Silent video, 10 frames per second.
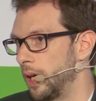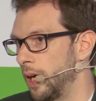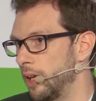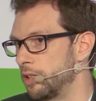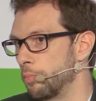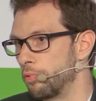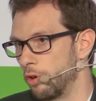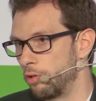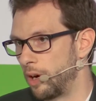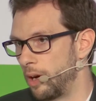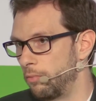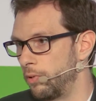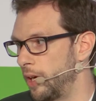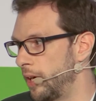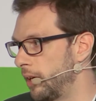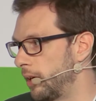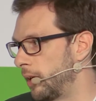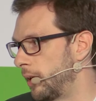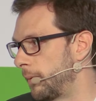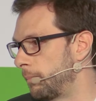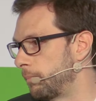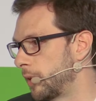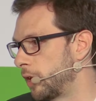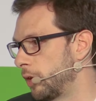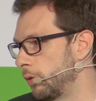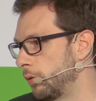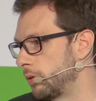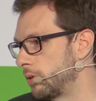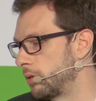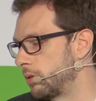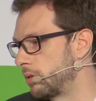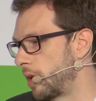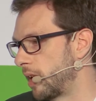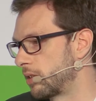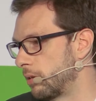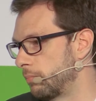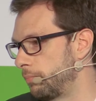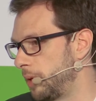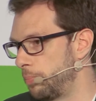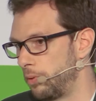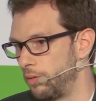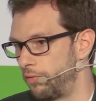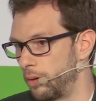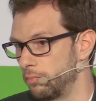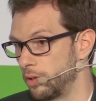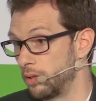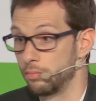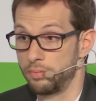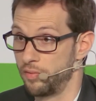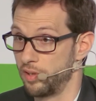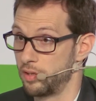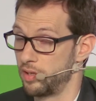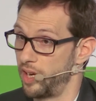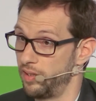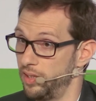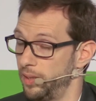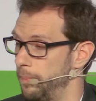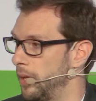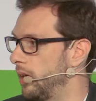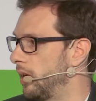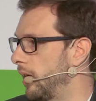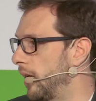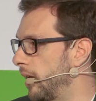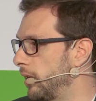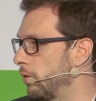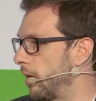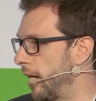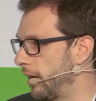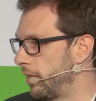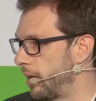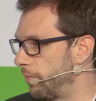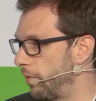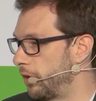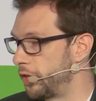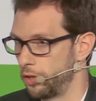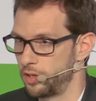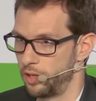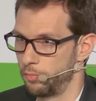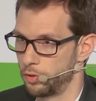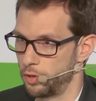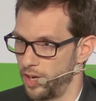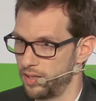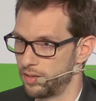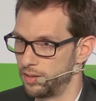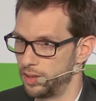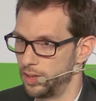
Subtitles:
It's a program where you take some people from the civil society and you hire them for a short-term contract